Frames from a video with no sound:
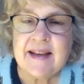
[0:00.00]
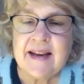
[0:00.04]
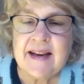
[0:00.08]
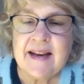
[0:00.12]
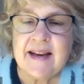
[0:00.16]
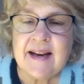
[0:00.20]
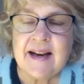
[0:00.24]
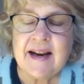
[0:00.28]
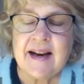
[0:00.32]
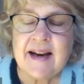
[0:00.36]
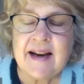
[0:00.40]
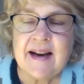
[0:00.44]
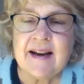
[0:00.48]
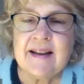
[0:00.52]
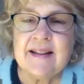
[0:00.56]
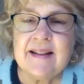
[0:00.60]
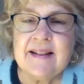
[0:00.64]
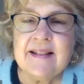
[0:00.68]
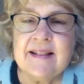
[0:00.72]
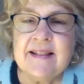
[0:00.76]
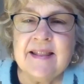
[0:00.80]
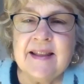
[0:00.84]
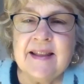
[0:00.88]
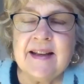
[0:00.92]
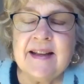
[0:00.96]

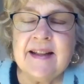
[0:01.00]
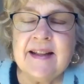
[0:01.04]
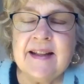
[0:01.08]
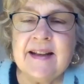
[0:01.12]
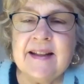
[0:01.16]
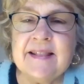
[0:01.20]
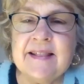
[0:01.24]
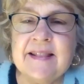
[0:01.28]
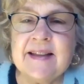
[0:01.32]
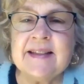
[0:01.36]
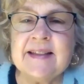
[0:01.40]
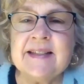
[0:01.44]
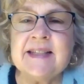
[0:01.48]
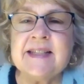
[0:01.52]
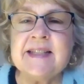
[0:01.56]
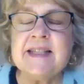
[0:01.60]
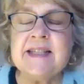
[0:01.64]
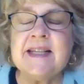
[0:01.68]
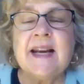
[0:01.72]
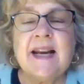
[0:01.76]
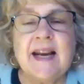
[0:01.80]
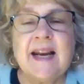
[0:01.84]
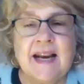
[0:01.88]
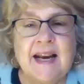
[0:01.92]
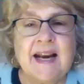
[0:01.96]
the
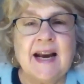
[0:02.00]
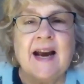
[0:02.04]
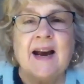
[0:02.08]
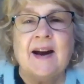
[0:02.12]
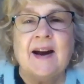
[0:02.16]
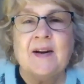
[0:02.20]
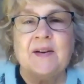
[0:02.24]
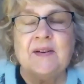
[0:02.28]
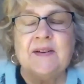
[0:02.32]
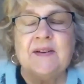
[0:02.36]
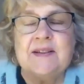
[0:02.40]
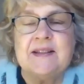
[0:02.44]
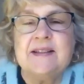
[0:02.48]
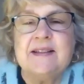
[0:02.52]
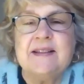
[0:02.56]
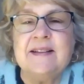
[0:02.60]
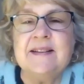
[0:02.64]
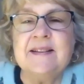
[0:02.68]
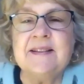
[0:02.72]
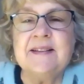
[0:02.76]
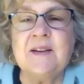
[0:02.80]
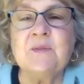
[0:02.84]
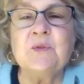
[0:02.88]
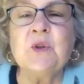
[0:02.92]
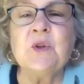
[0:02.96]
stick out,
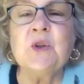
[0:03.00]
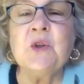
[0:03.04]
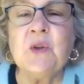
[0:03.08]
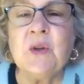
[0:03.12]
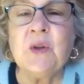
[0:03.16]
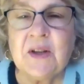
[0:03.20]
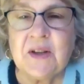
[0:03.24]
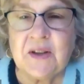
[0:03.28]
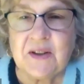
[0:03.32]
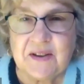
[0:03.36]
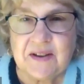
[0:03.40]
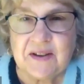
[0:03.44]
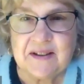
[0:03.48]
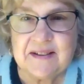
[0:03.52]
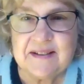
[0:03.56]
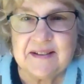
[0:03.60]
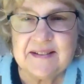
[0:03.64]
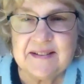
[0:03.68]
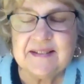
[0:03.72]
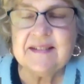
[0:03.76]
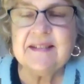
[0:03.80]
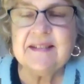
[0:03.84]
the ruler.